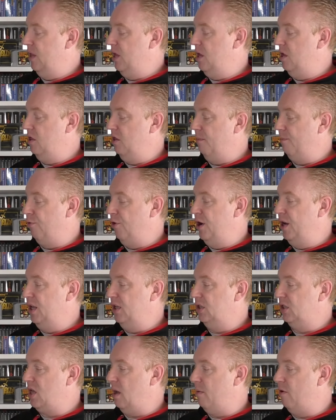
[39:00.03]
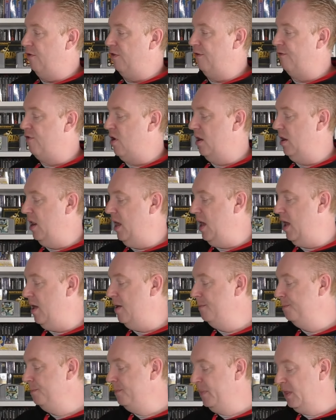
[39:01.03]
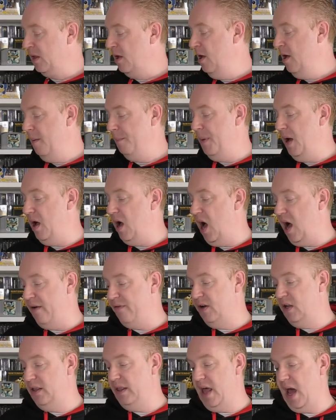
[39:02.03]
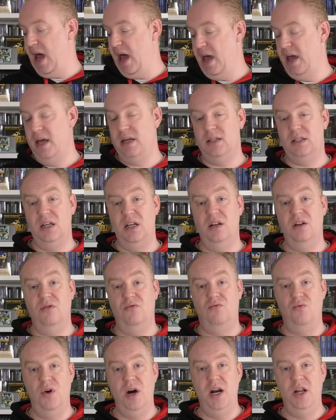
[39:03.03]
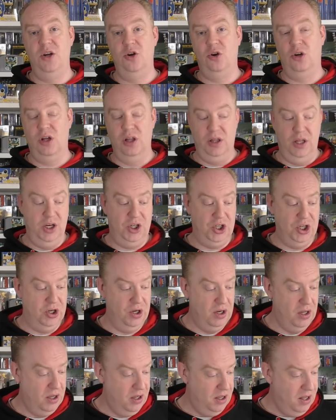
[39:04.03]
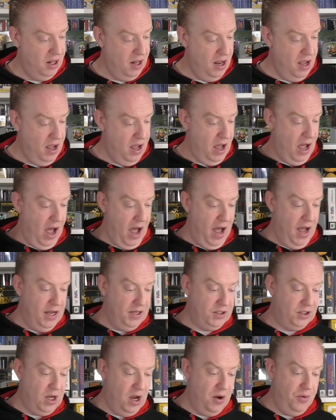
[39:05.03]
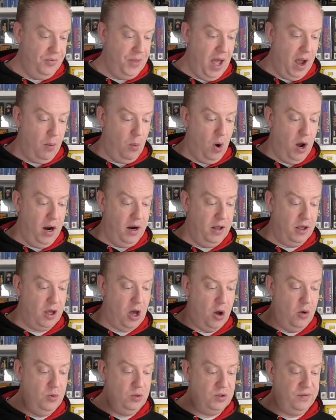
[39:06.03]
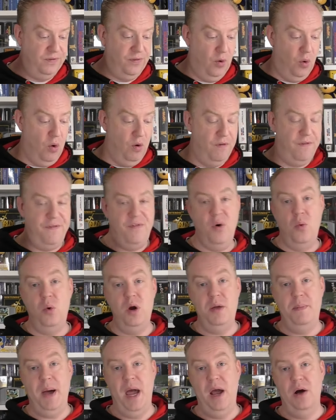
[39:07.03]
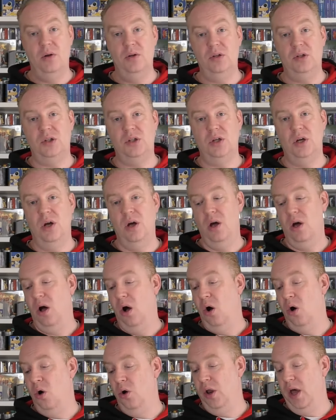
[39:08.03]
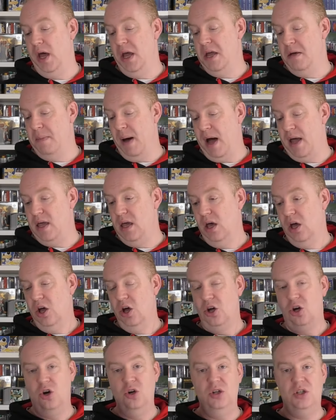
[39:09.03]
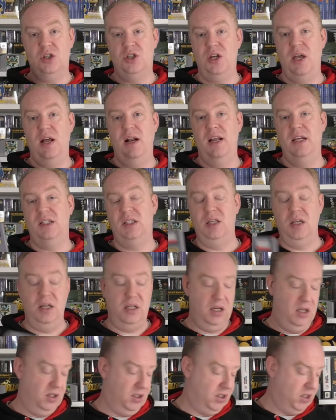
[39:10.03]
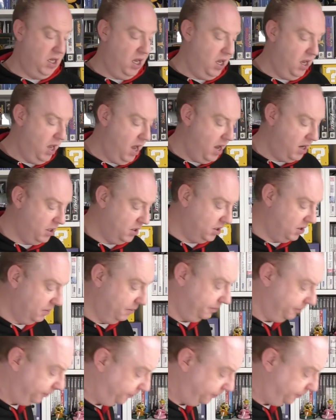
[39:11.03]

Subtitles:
the printings come off the front there, but other than that it's in really good condition. So that one goes for £40 on eBay. Couldn't see it listed at CEX.